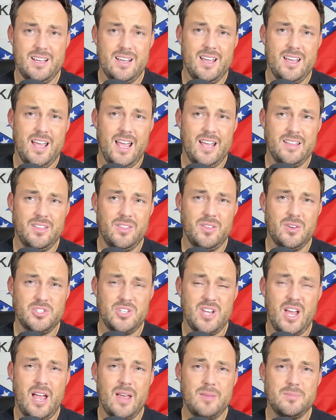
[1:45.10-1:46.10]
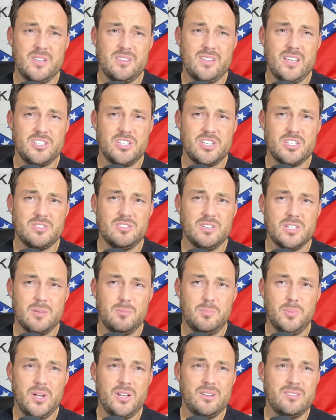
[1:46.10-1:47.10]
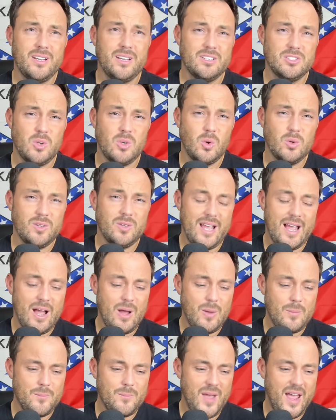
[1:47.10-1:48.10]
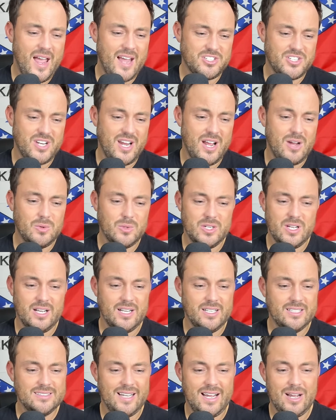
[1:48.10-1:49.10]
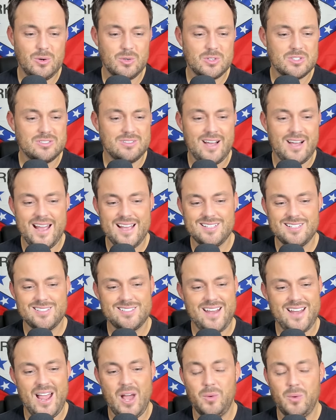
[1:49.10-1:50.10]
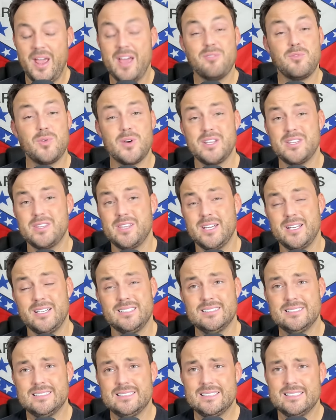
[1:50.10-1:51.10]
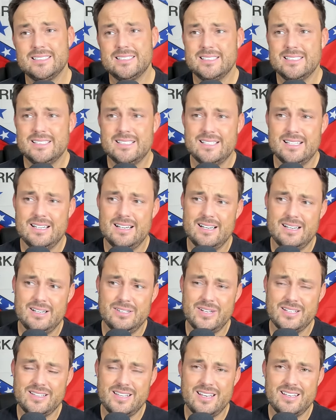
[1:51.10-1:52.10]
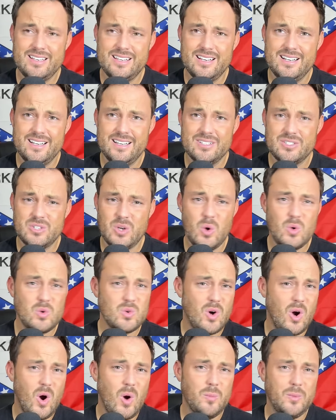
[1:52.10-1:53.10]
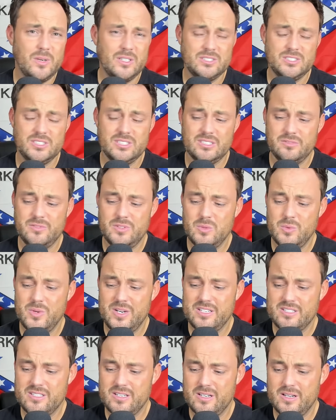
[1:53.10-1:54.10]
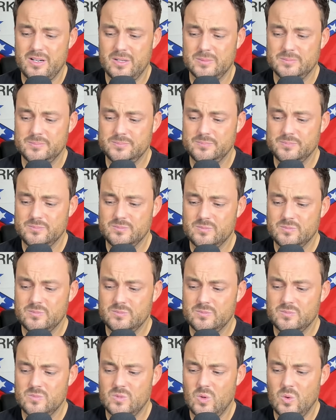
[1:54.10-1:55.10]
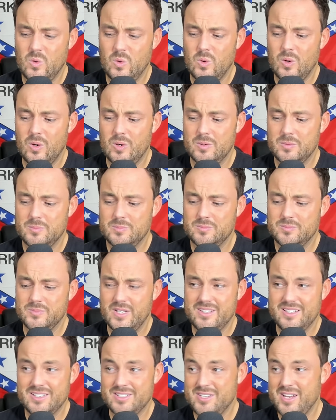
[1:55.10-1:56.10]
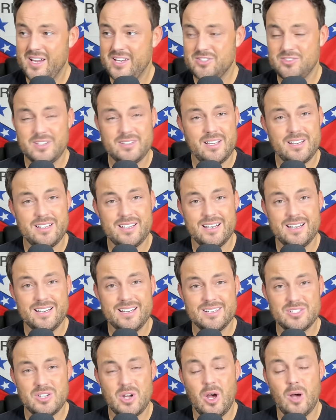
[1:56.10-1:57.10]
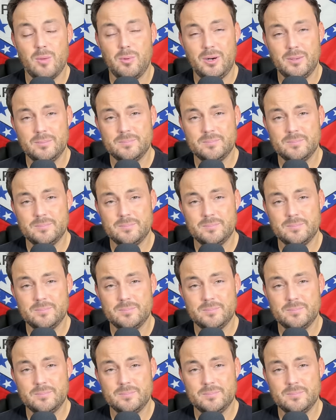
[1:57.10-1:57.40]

And then there's times that they just look completely and totally outmatched, outgunned, outclassed, out everything, uh, like they did against Oklahoma just a few weeks ago, or in this case, like they did against Auburn.